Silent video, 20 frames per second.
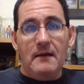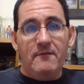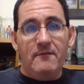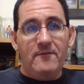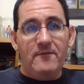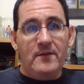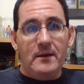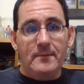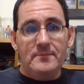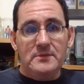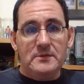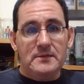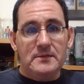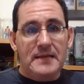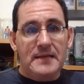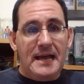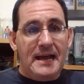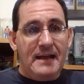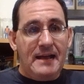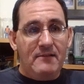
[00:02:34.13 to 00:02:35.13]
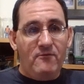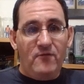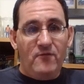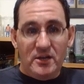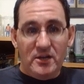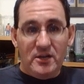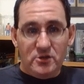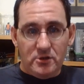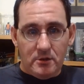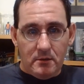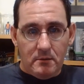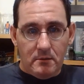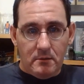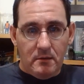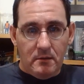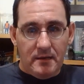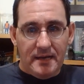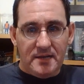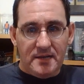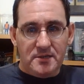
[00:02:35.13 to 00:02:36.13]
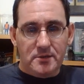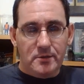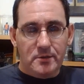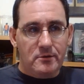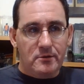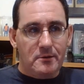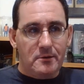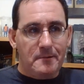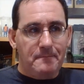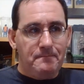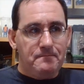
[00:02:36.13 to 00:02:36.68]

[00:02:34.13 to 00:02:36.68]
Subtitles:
films that feature Lex Luthor.